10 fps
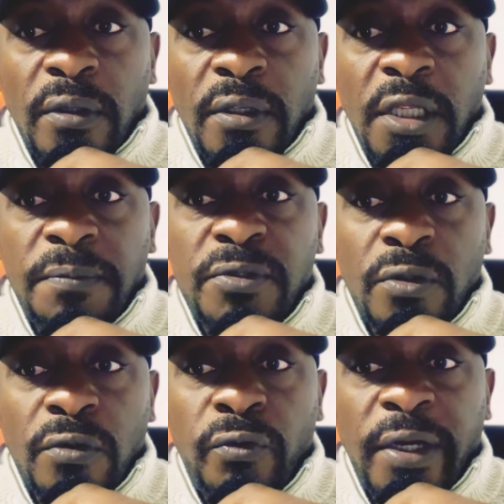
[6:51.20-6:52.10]
keeps
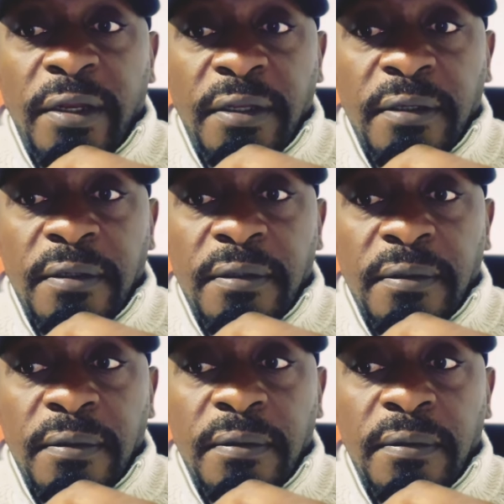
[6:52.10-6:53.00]
on running
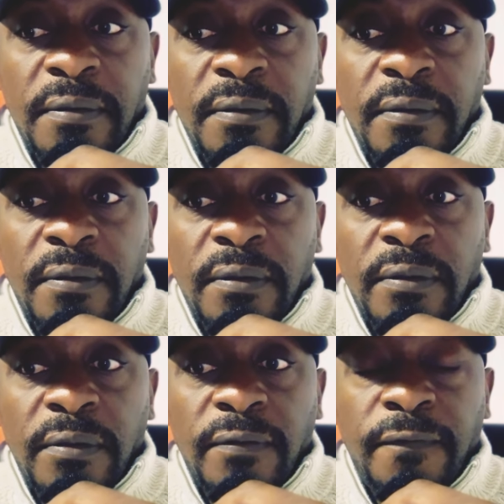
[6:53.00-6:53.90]

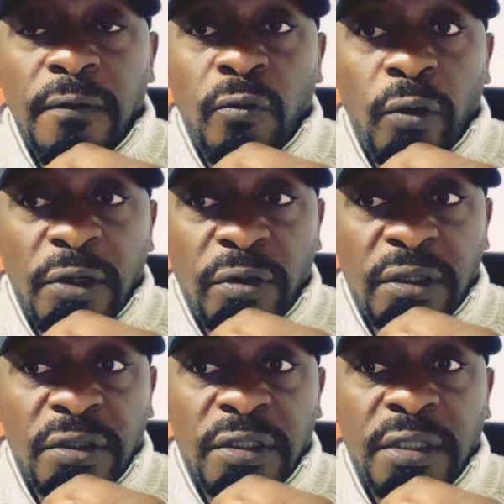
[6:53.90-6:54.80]
from one
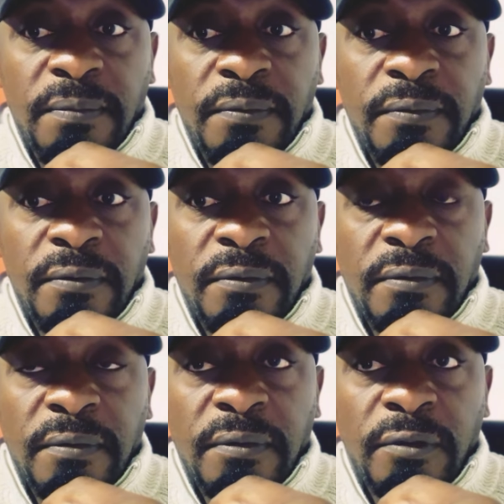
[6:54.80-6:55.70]
relationship
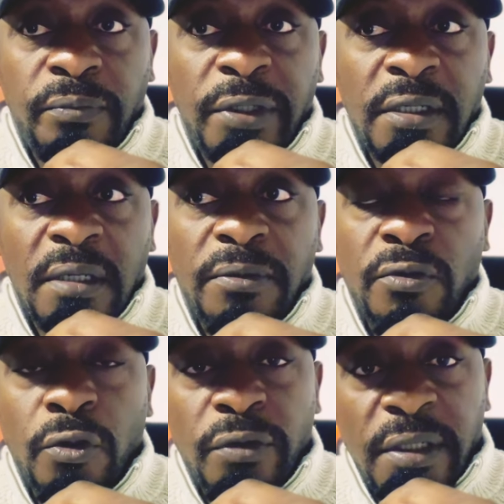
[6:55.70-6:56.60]
you break up, you
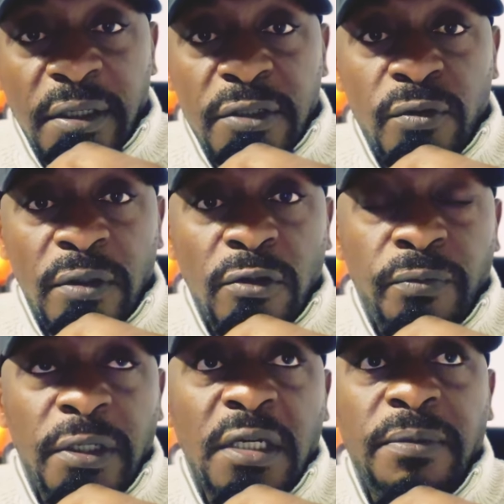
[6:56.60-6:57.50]
go to the next one, you
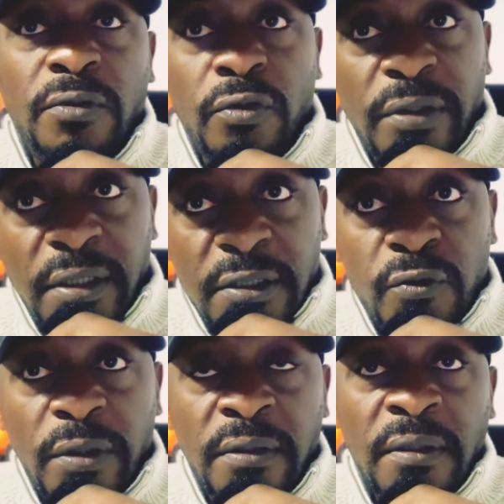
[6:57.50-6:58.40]
break up, you go to the
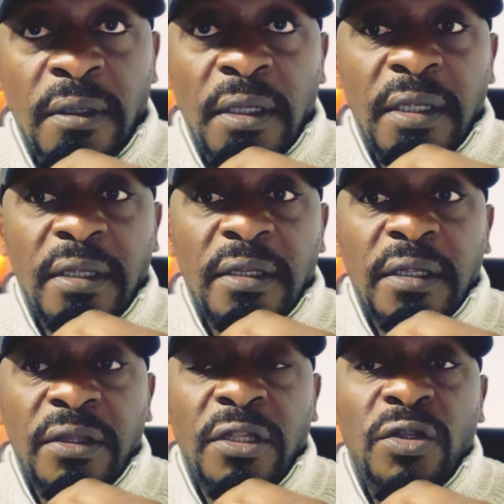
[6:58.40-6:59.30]
next one,
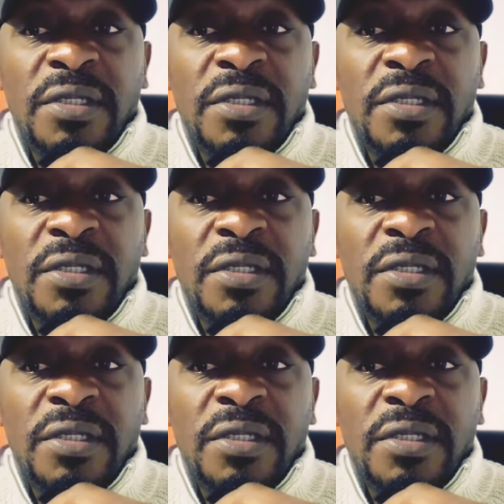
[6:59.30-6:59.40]
then you're